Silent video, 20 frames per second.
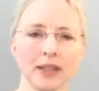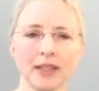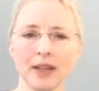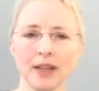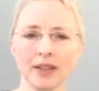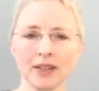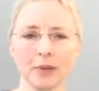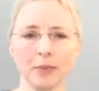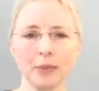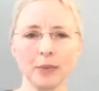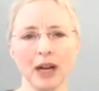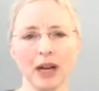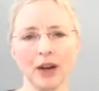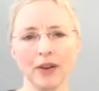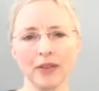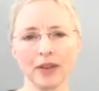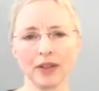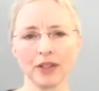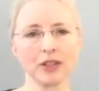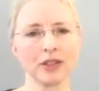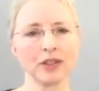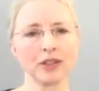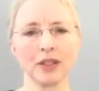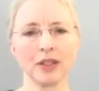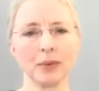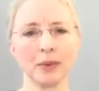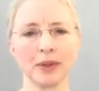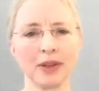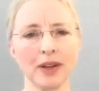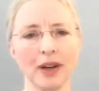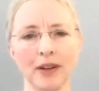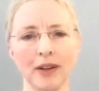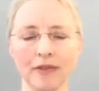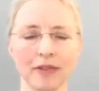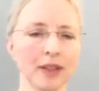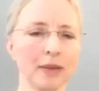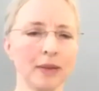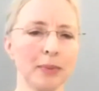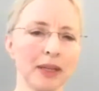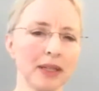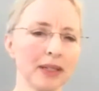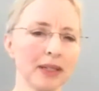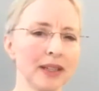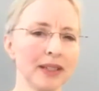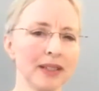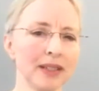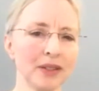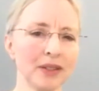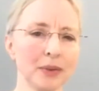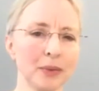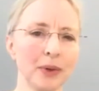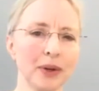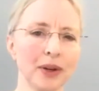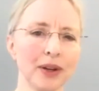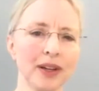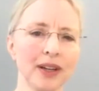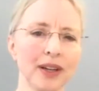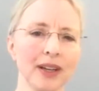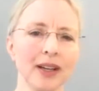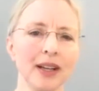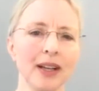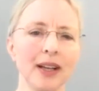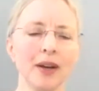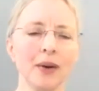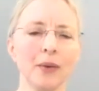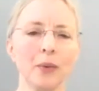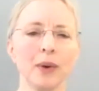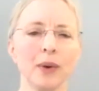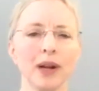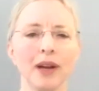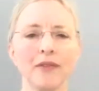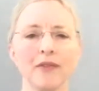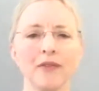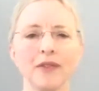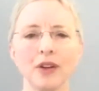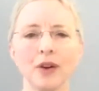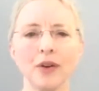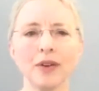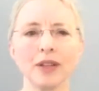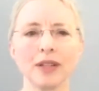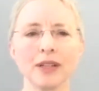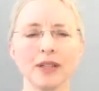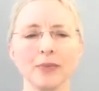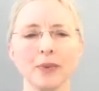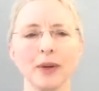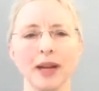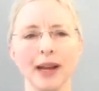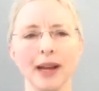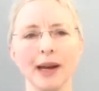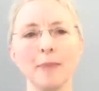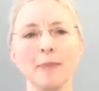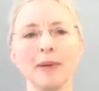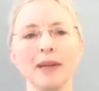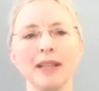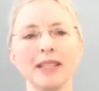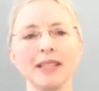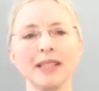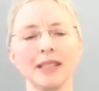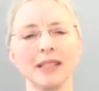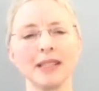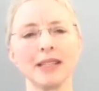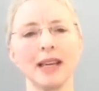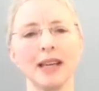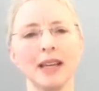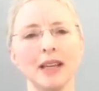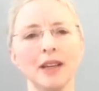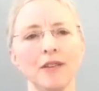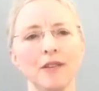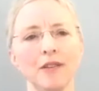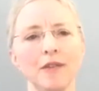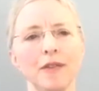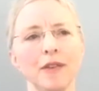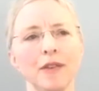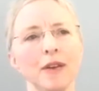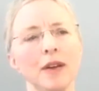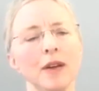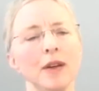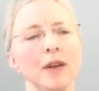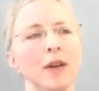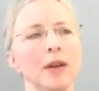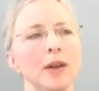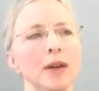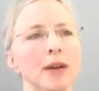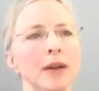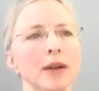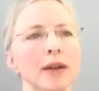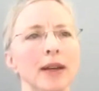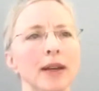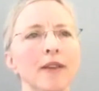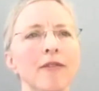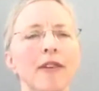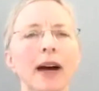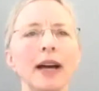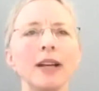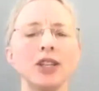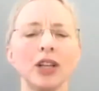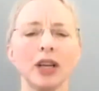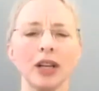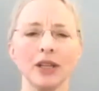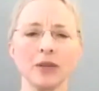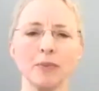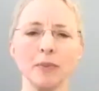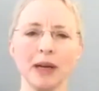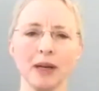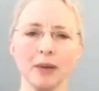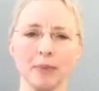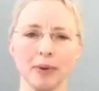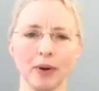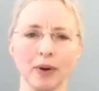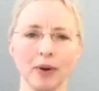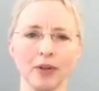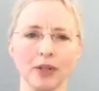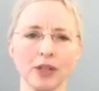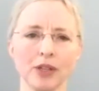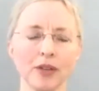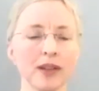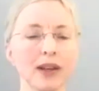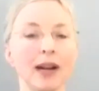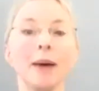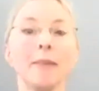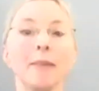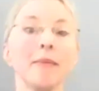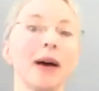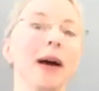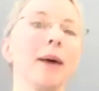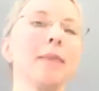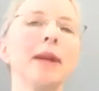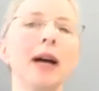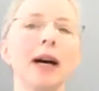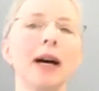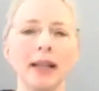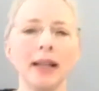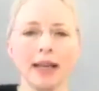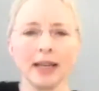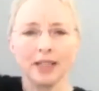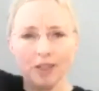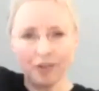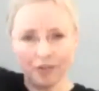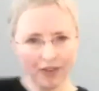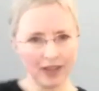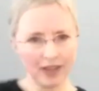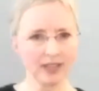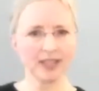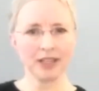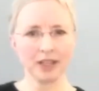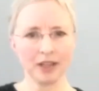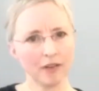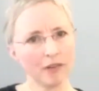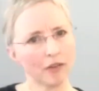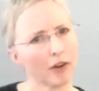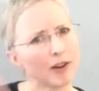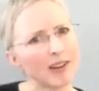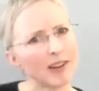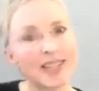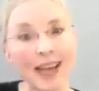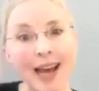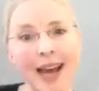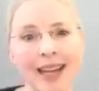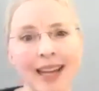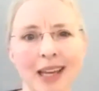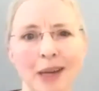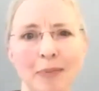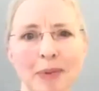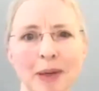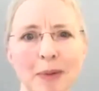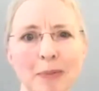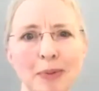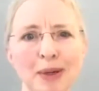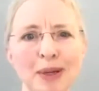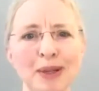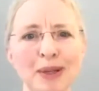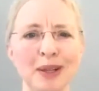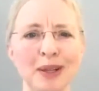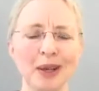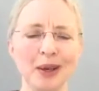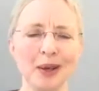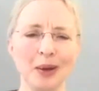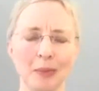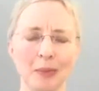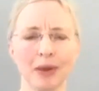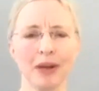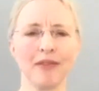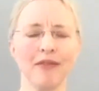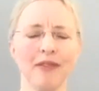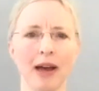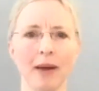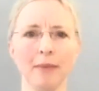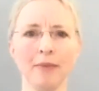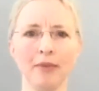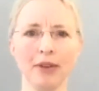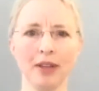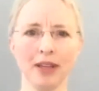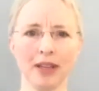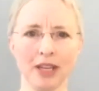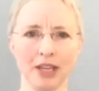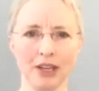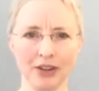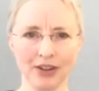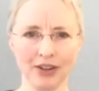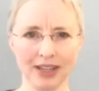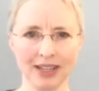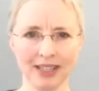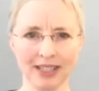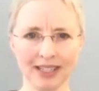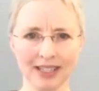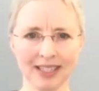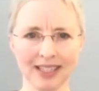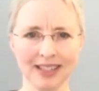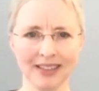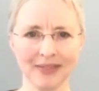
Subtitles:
someone how they should deal with conflict because that doesn't work. What I've noticed what happens is that if I change my approach so that I'm not like defensive or attacking people, but if I'm really curious,